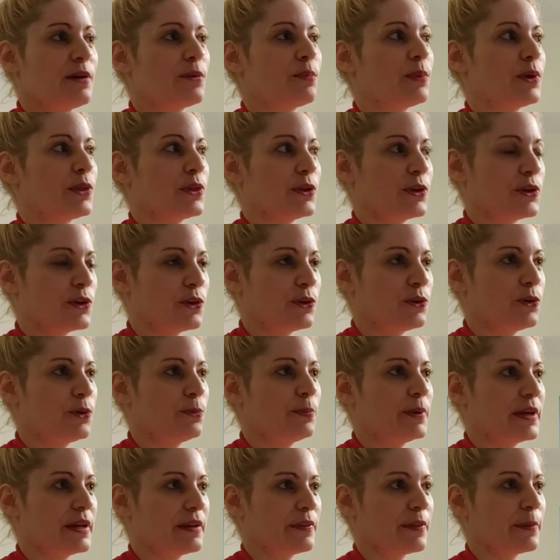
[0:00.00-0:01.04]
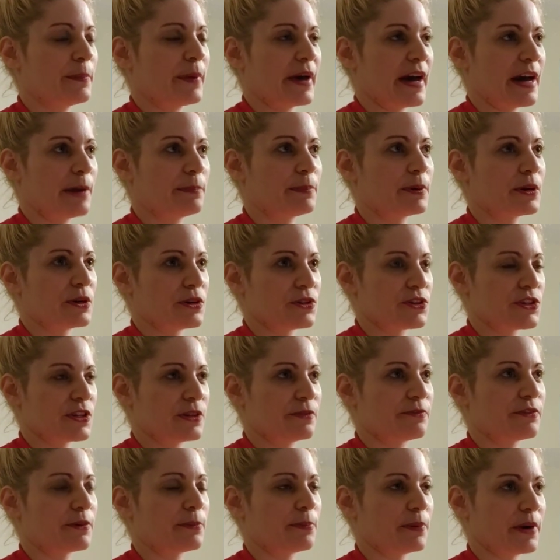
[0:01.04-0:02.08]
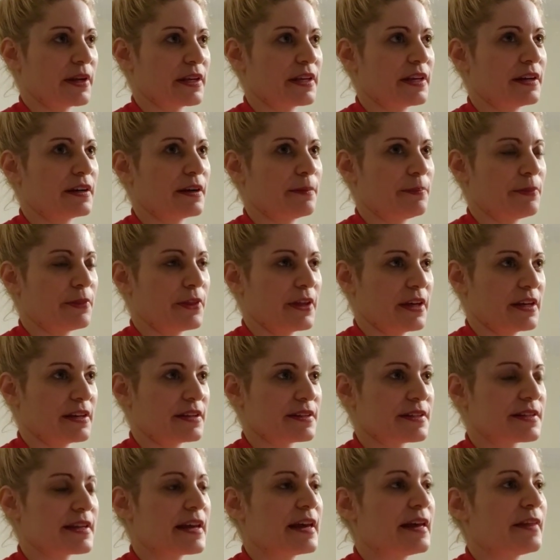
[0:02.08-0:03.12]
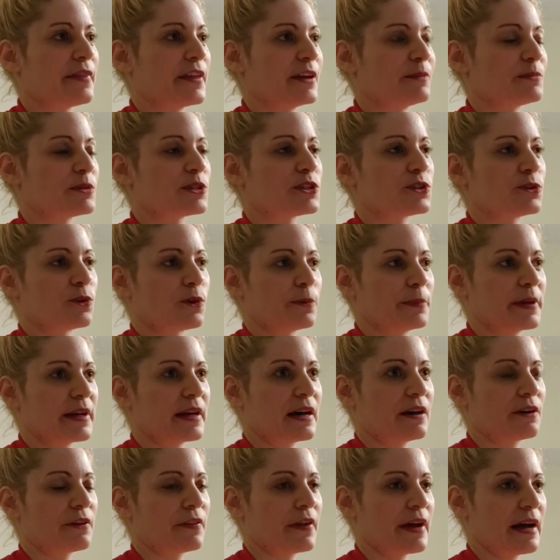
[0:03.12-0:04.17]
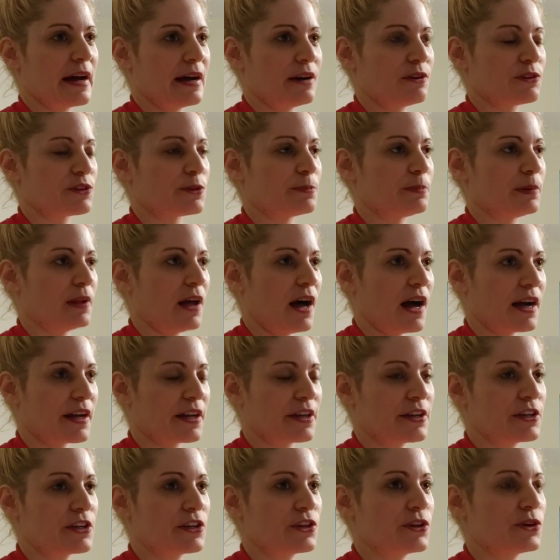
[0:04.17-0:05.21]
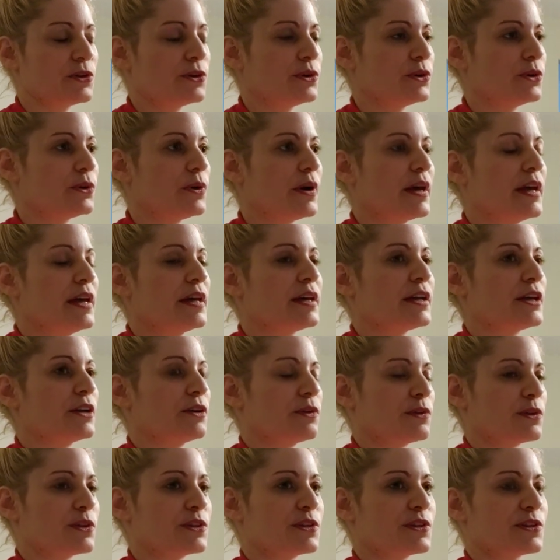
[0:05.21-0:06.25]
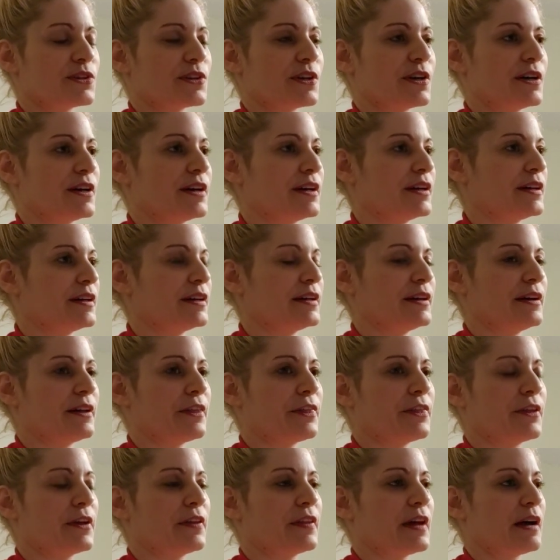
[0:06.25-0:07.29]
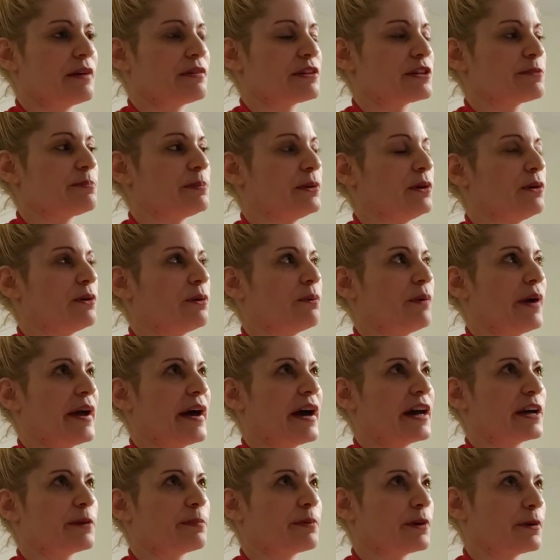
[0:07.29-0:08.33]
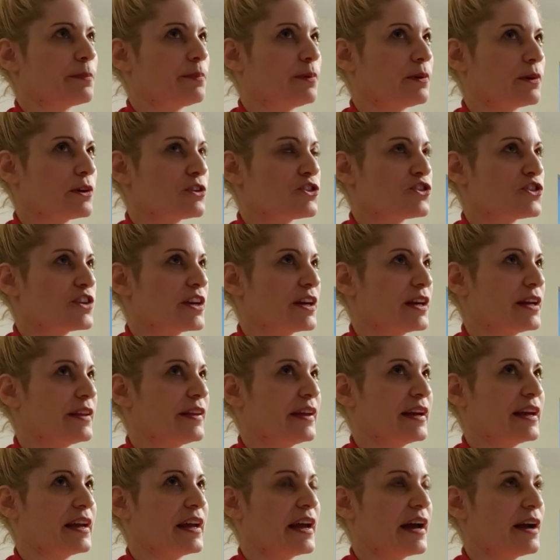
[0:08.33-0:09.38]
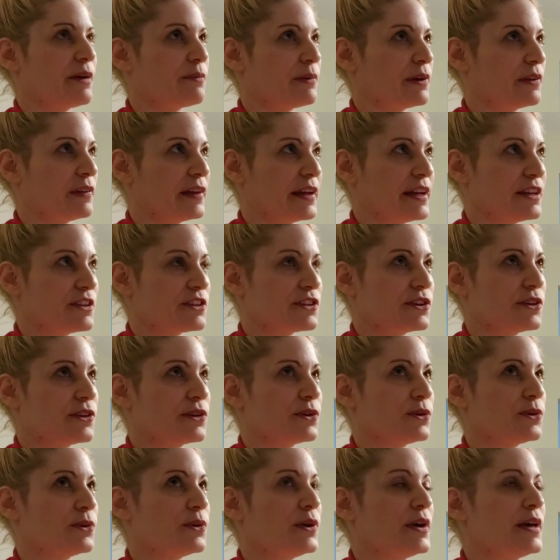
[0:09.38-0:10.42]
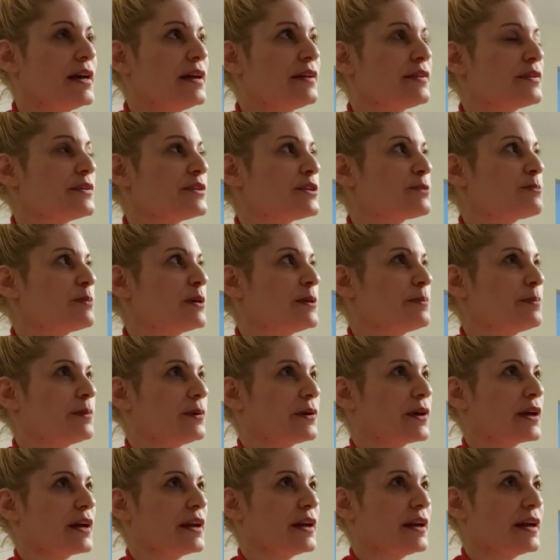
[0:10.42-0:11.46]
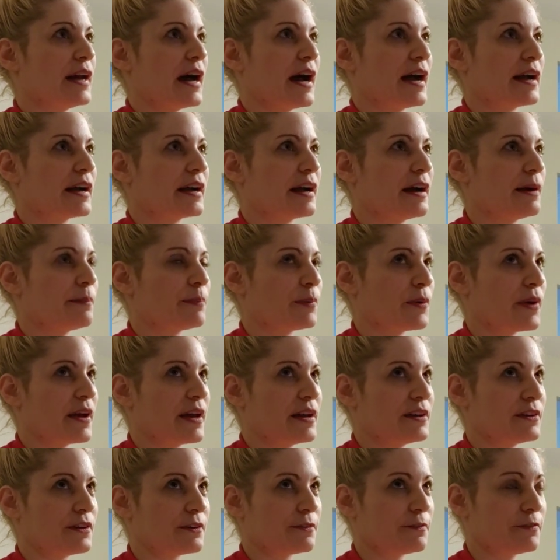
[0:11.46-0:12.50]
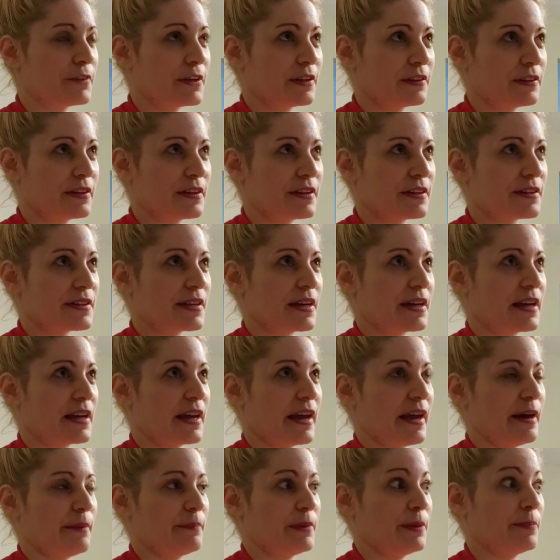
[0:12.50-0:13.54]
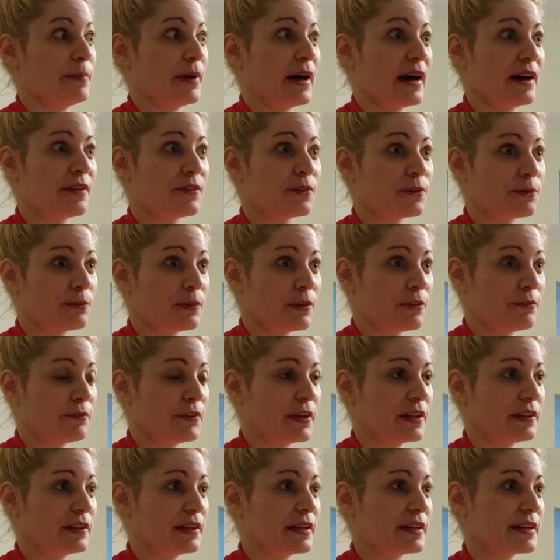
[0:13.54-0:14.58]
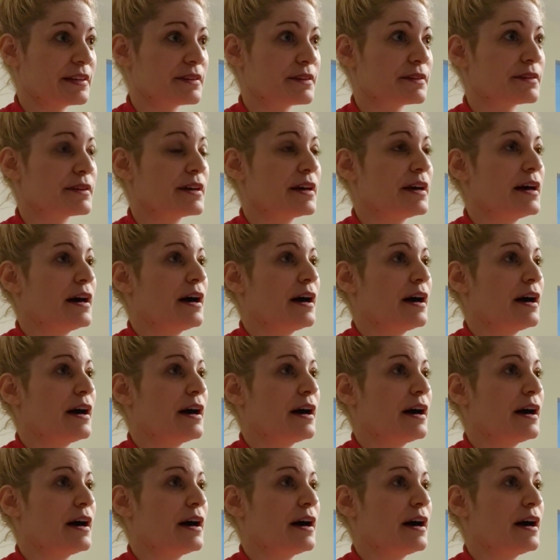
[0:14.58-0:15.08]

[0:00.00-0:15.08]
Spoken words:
with you being the bad person for bringing up things, them storming out of the house, blocking you. This is a thing that was blown way out of proportion. They can't relate to you. These people cannot comprehend your feelings. They can't be bothered with feelings.